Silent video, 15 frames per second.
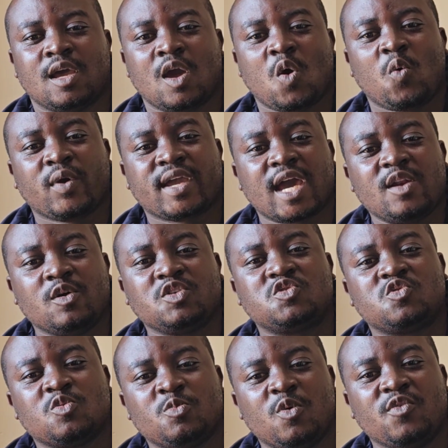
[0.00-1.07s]
We
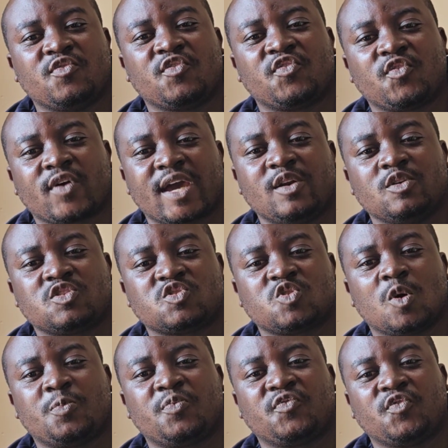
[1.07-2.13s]
cannot
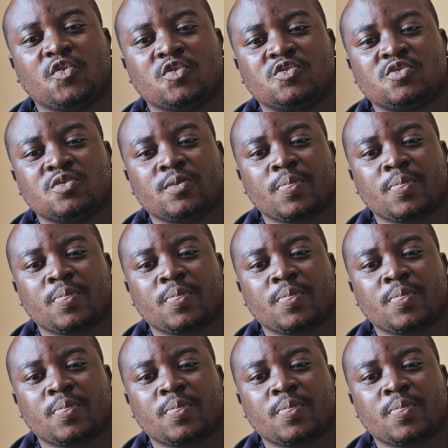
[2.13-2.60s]
stop food,